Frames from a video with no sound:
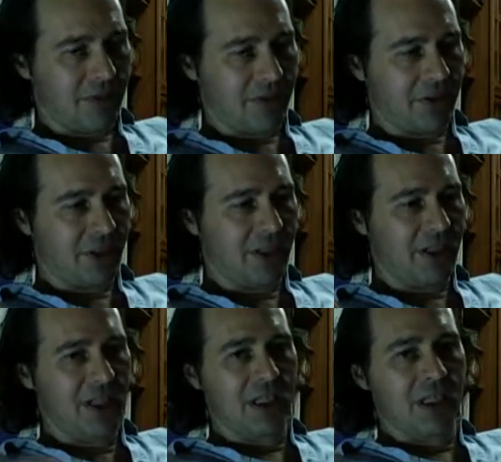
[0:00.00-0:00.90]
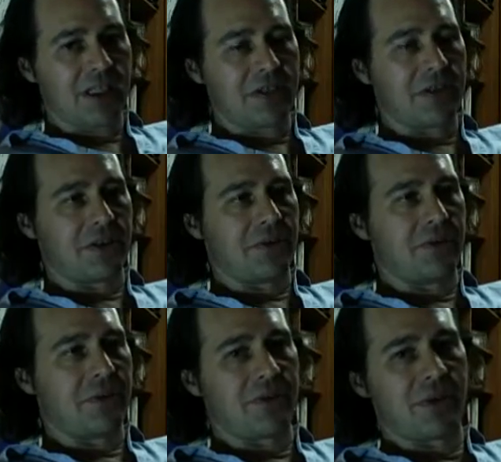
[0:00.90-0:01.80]
Okay? So,
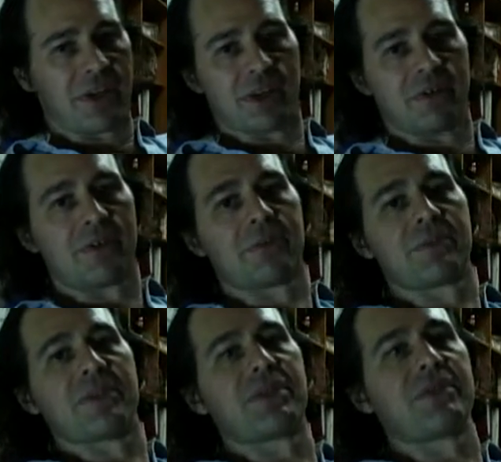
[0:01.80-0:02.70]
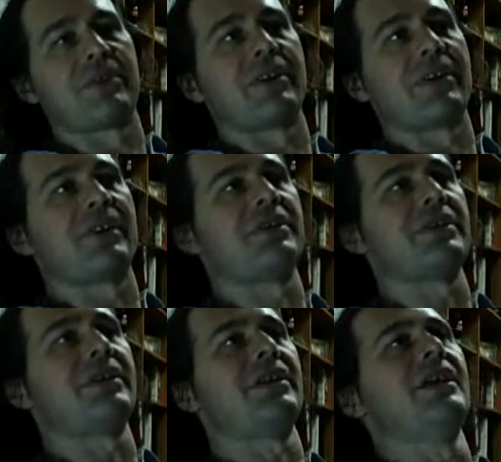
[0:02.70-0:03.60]
with regular verbs, this is very
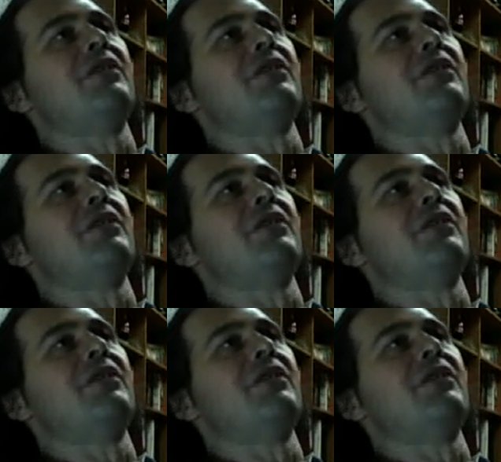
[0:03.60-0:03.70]
easy.